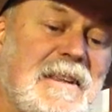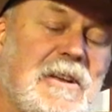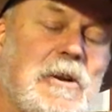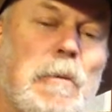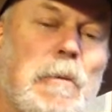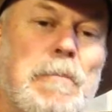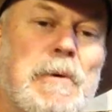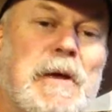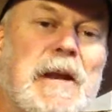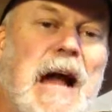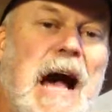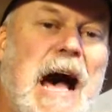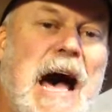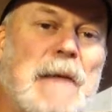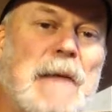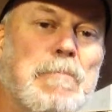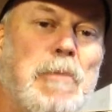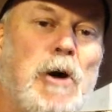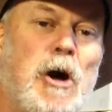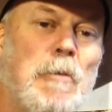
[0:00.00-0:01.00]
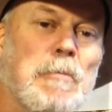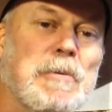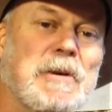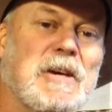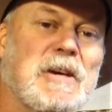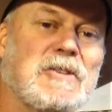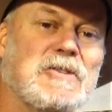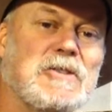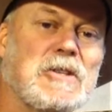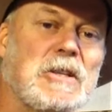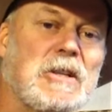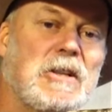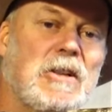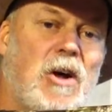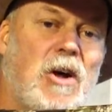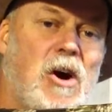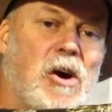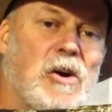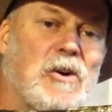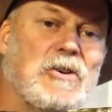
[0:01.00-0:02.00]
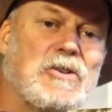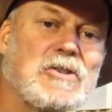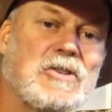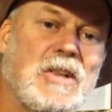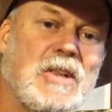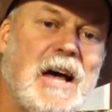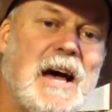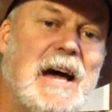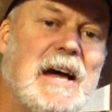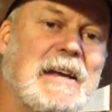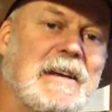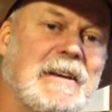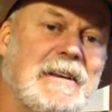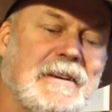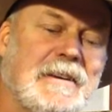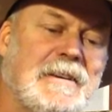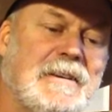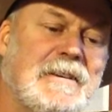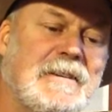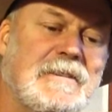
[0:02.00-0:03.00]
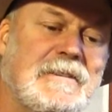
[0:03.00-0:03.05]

a little bit oddball because of the longer slide.